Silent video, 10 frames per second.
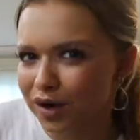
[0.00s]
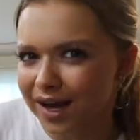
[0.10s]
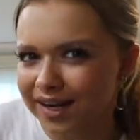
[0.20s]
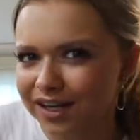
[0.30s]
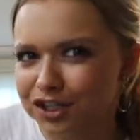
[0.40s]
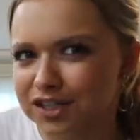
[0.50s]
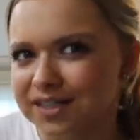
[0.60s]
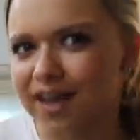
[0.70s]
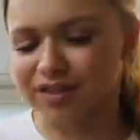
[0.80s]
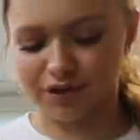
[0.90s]
We're not eating just
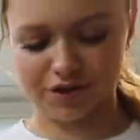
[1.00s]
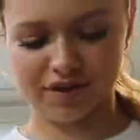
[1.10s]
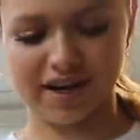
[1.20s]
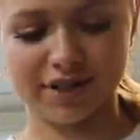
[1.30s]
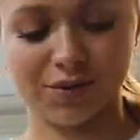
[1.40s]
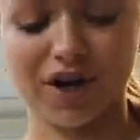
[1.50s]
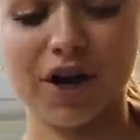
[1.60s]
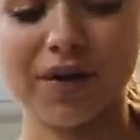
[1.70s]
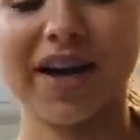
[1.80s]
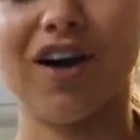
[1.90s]
yet though, you guys. We're
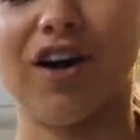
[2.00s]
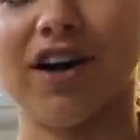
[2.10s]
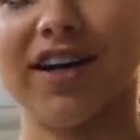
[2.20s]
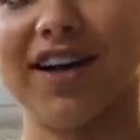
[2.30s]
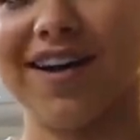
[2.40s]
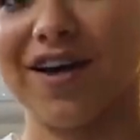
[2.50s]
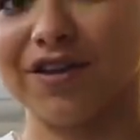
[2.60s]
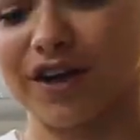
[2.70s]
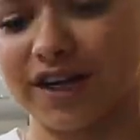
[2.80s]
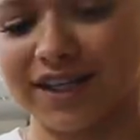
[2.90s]
going on
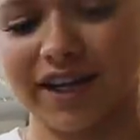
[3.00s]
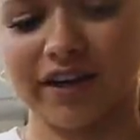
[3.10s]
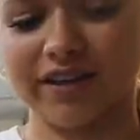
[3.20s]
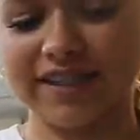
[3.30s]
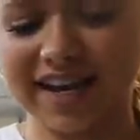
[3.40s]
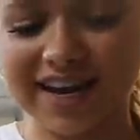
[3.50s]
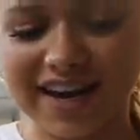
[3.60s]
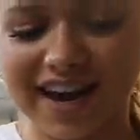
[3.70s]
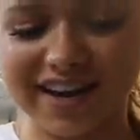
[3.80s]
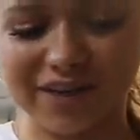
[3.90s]
another little date
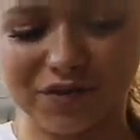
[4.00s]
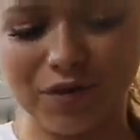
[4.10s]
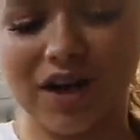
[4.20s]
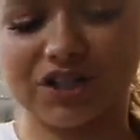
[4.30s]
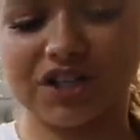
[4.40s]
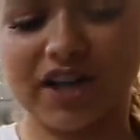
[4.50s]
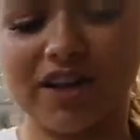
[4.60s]
night if you watched the